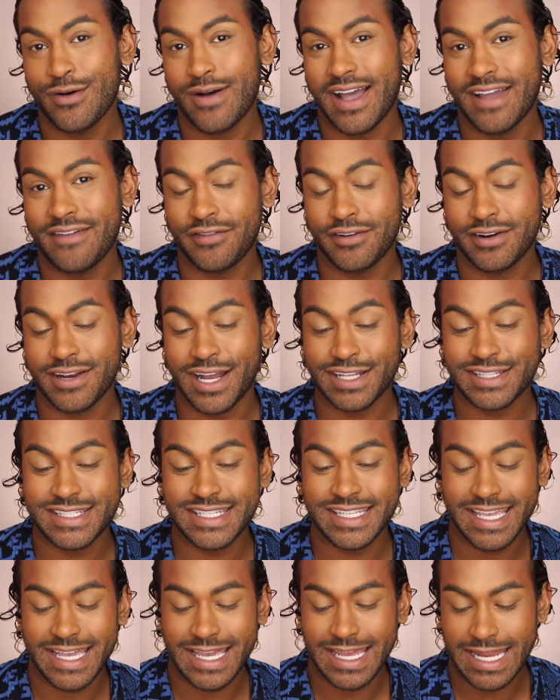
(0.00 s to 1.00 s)
I forgot
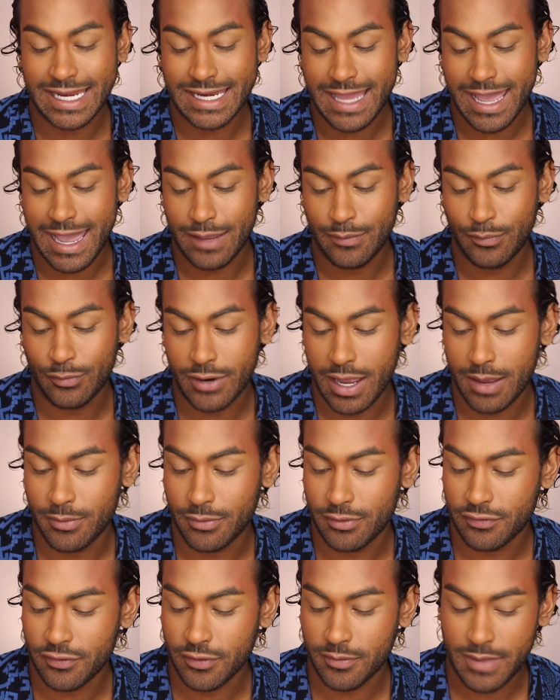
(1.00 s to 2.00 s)
to get an eye
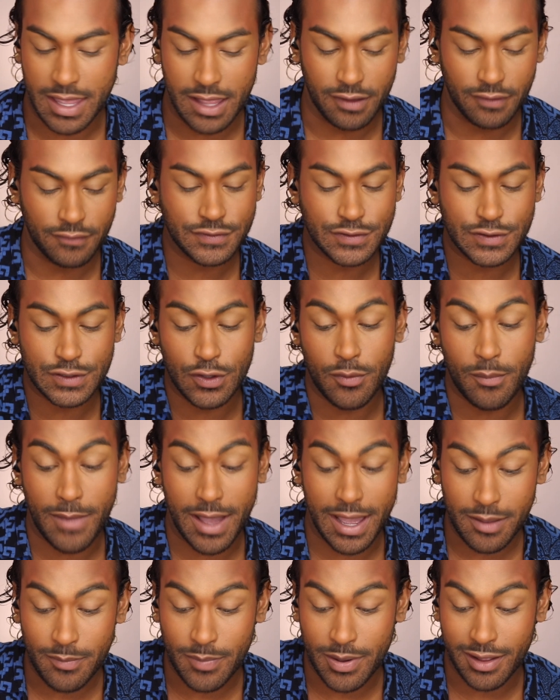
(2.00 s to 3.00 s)
primer from e.l.f., so
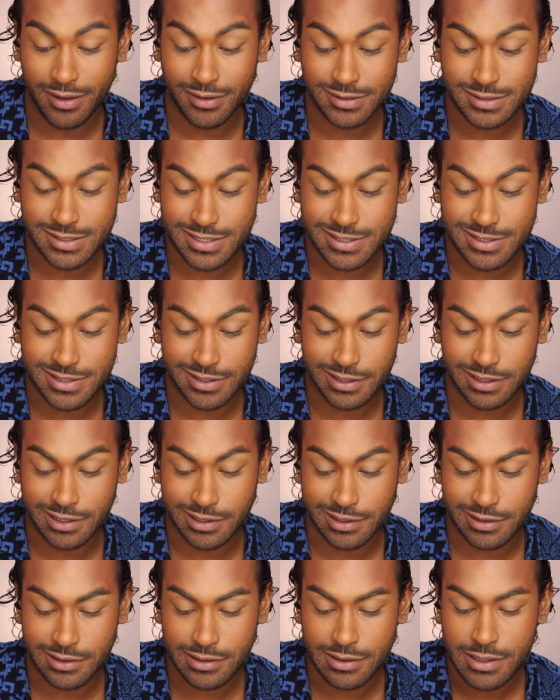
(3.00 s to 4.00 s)
my apologies
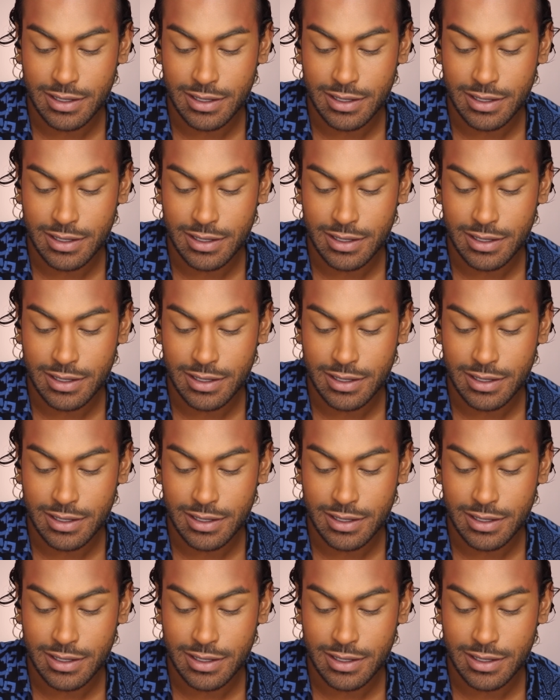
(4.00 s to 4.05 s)
there.